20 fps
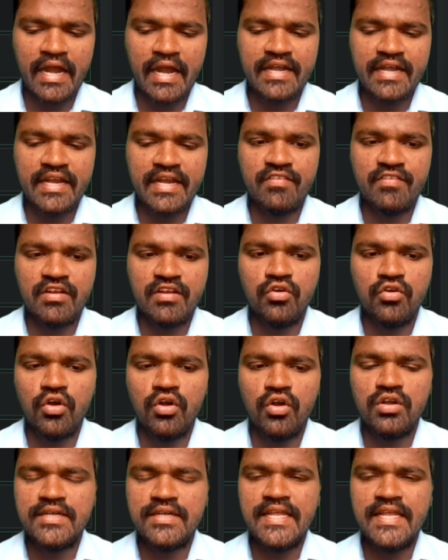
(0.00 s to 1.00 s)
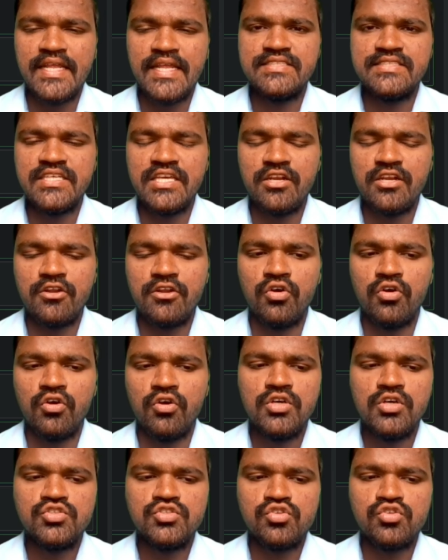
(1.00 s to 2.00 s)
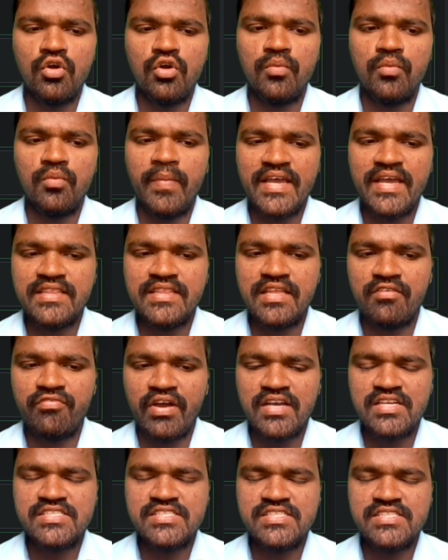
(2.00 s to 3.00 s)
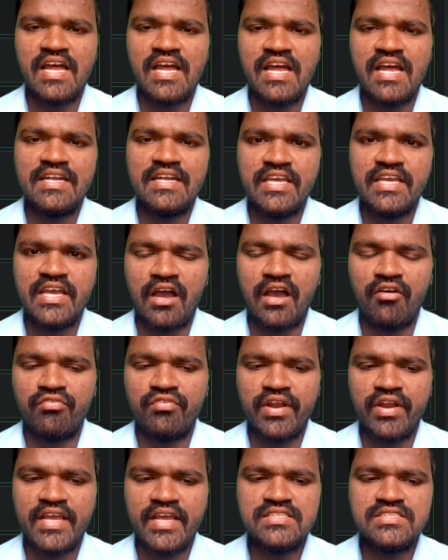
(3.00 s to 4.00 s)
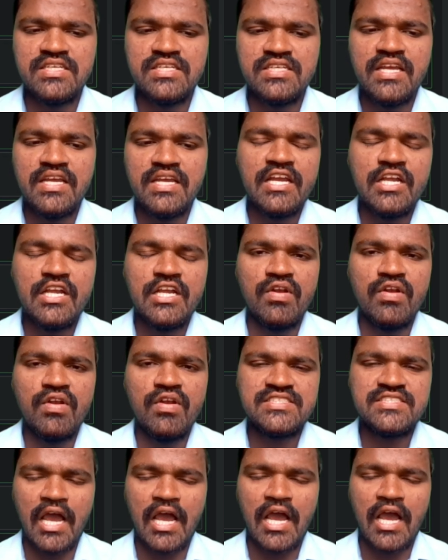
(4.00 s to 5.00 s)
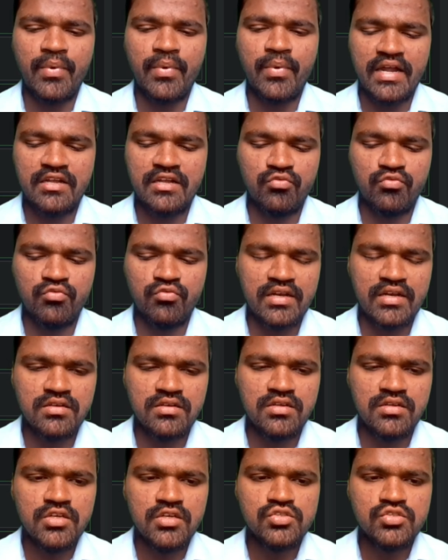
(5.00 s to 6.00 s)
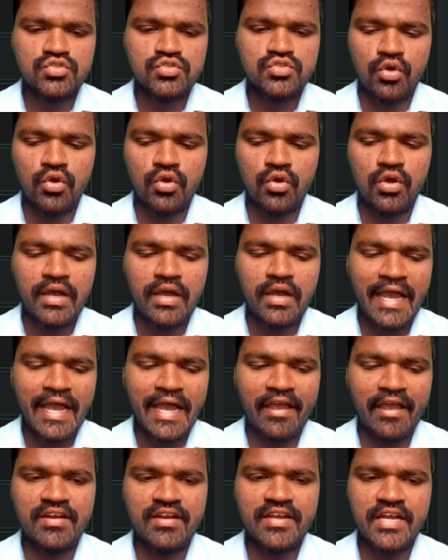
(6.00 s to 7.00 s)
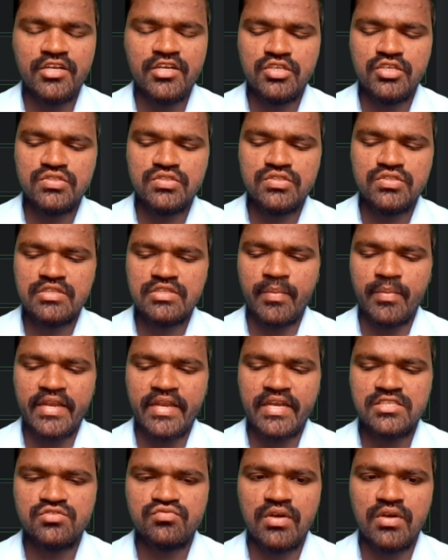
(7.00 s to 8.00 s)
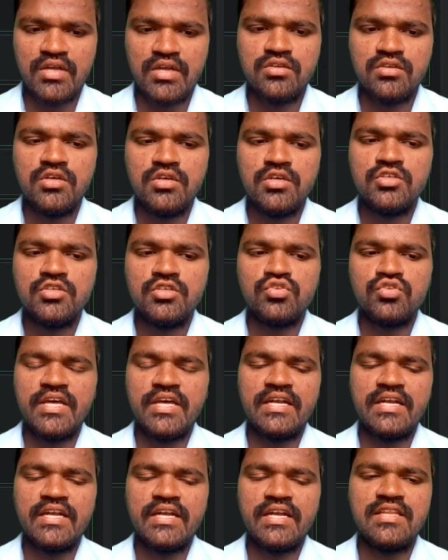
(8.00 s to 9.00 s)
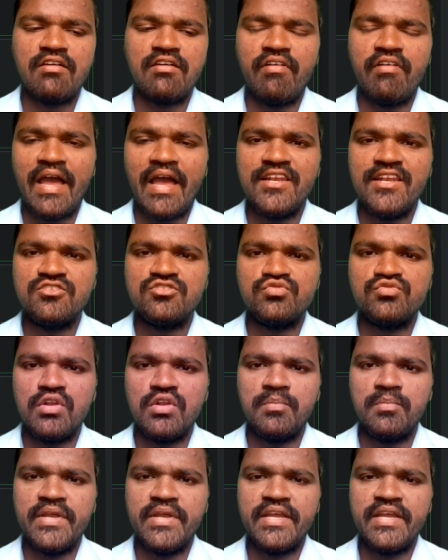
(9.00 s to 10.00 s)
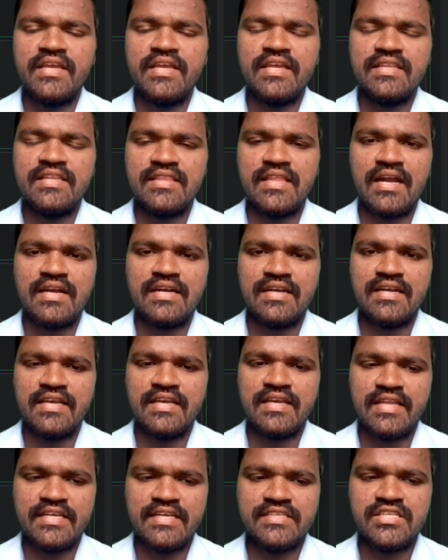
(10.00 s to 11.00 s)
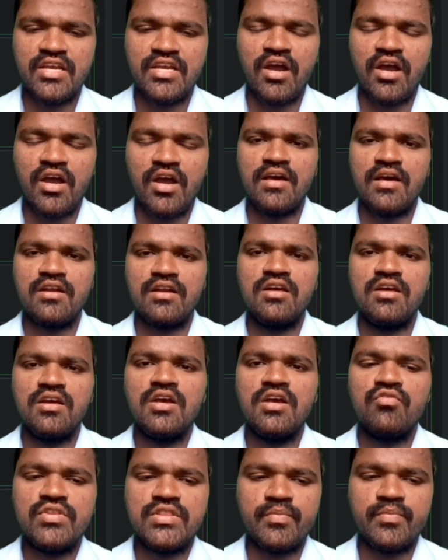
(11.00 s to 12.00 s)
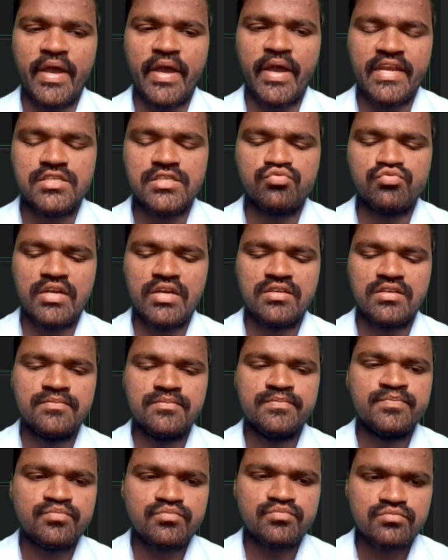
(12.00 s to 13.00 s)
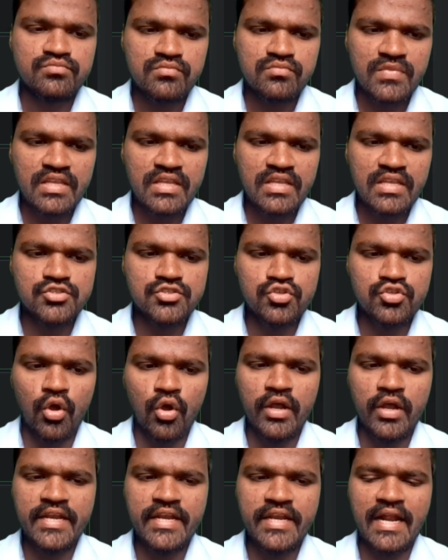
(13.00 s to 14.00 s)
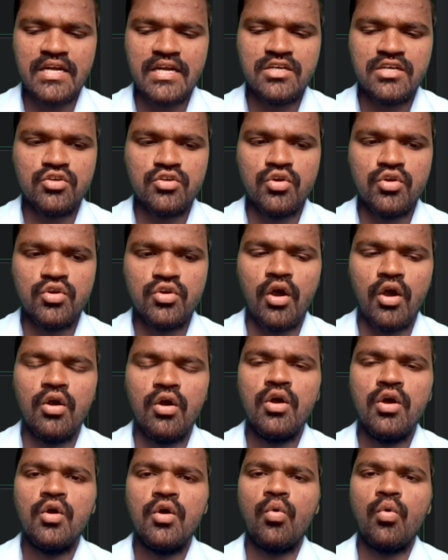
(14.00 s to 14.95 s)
and I will go till 0. So by the functionality of range, it will stop at 1. So I will reduce with minus 1, so that the values will be in the decreasing order with minus 1. So in order to know